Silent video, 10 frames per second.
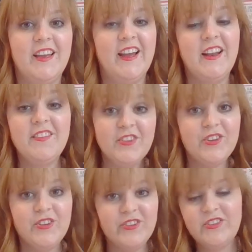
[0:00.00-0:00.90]
And I feel
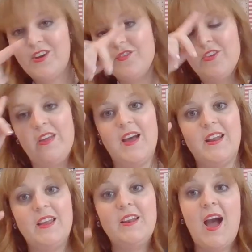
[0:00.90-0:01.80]
guilty over that.
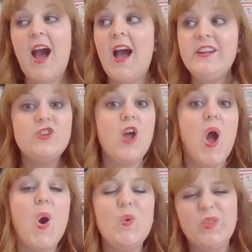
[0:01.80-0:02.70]
And I
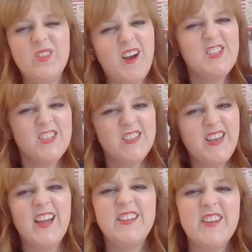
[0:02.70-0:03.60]
know, logically,
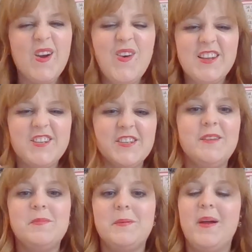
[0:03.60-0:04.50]
I know I
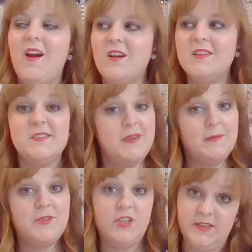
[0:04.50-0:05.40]
shouldn't, but my heart
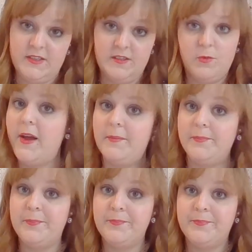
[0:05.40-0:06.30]
sometimes she gets in the way.
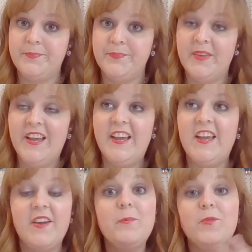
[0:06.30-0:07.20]

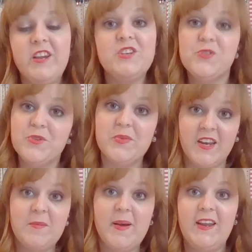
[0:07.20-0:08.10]
If I'm ringing true with
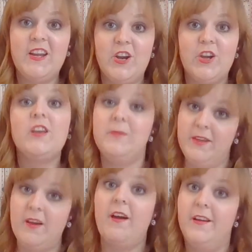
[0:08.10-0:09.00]
anybody here, give me
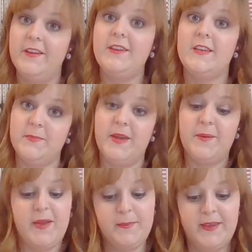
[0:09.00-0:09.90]
a yes ma'am,
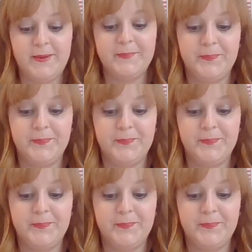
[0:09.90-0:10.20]
amen,